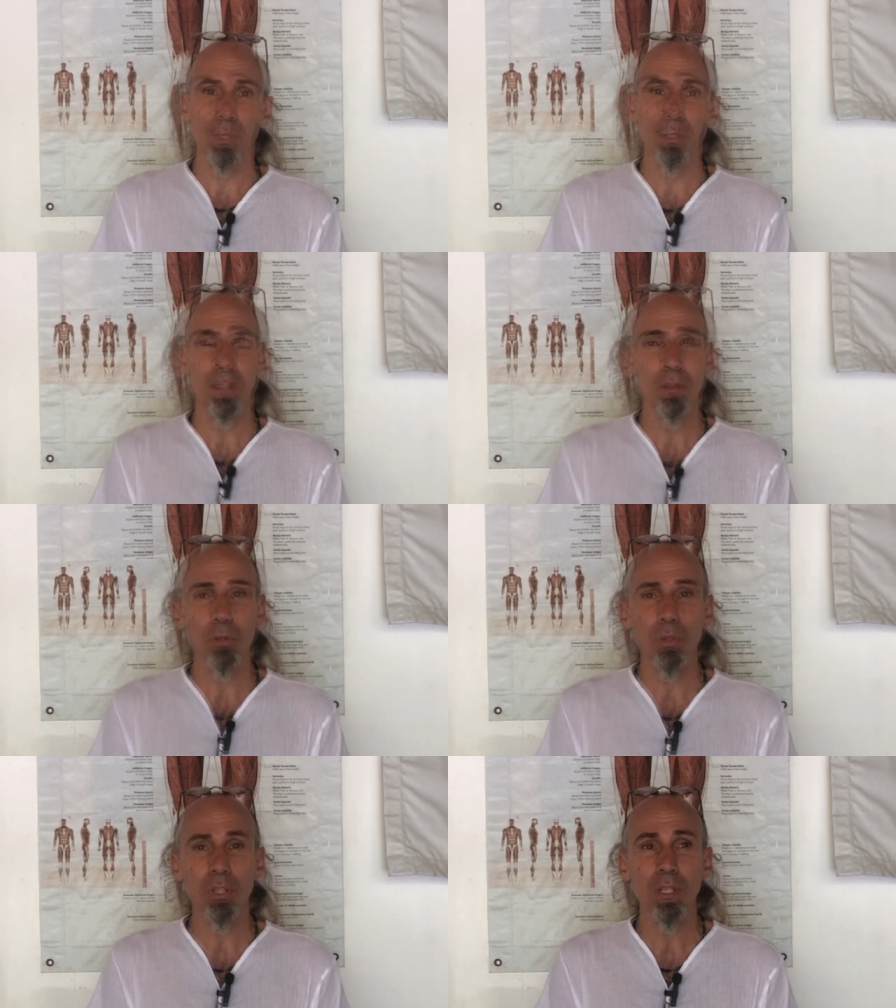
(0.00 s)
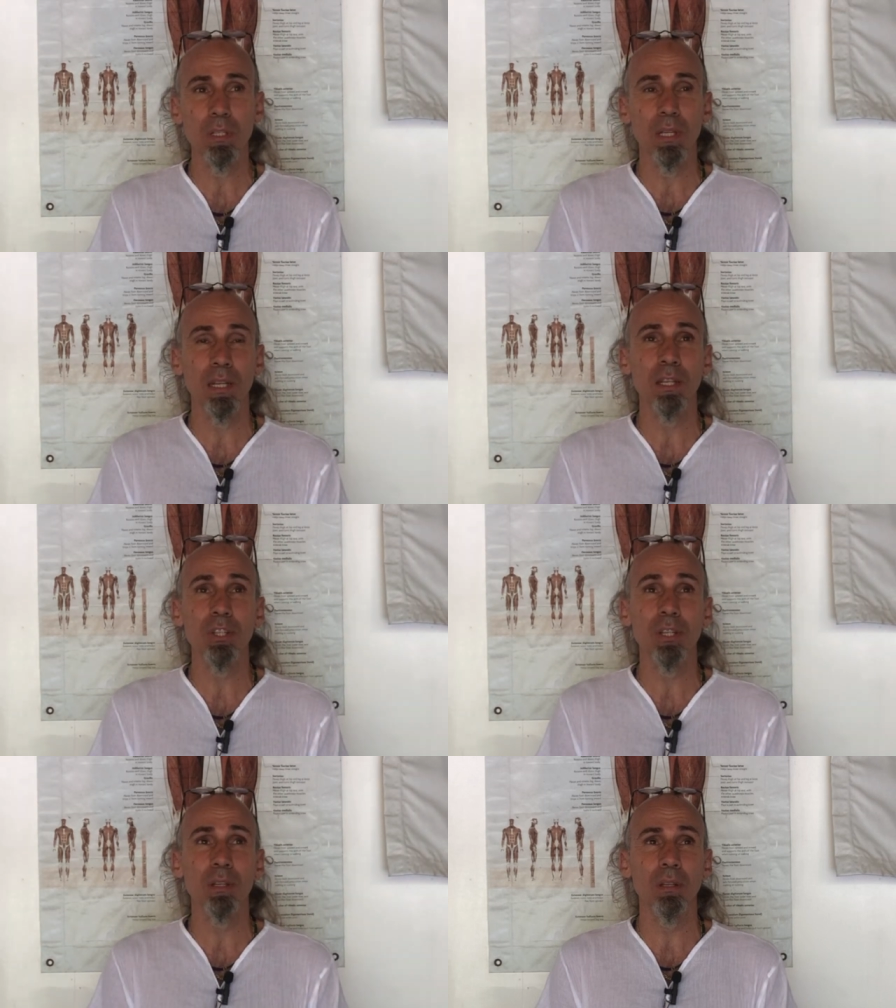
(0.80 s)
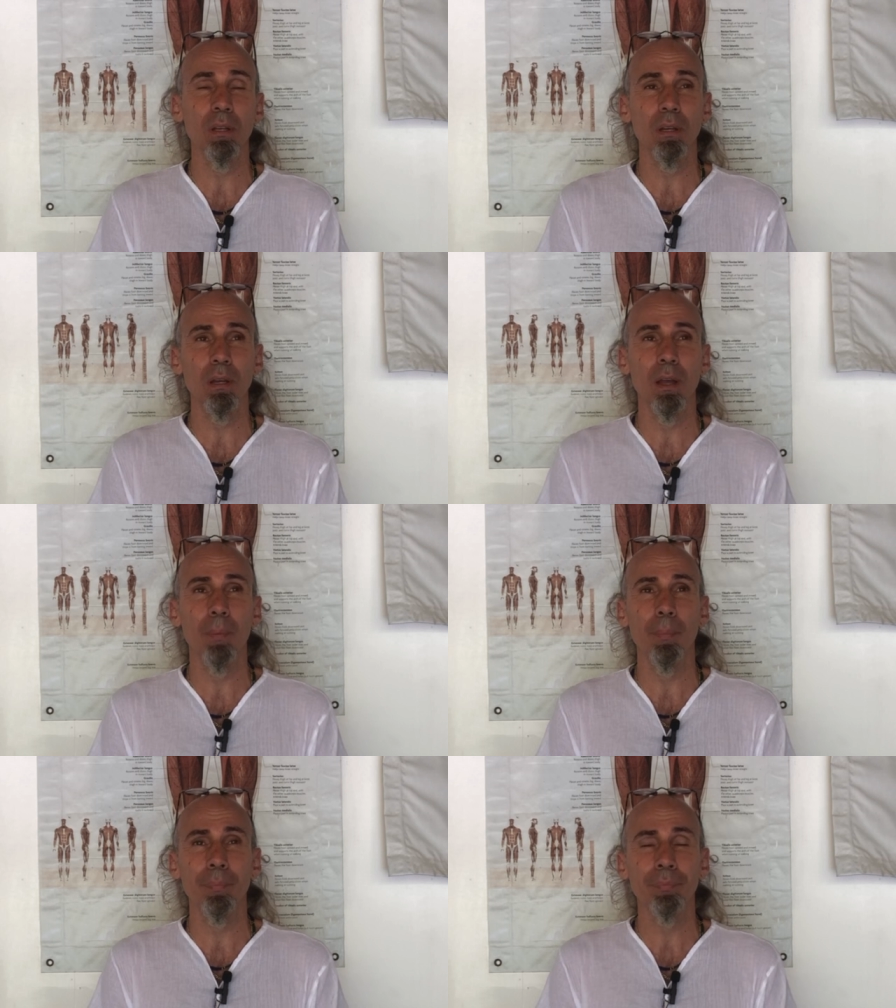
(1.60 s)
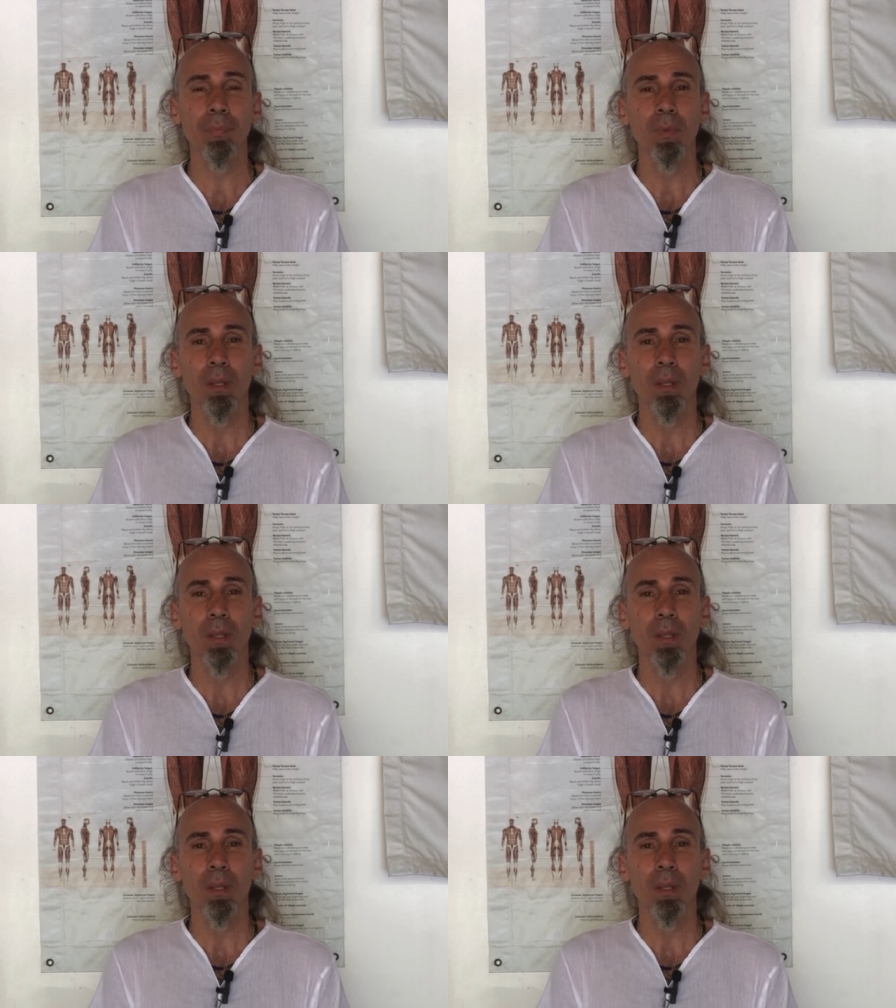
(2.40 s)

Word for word: Vedic astrology is an ancient um,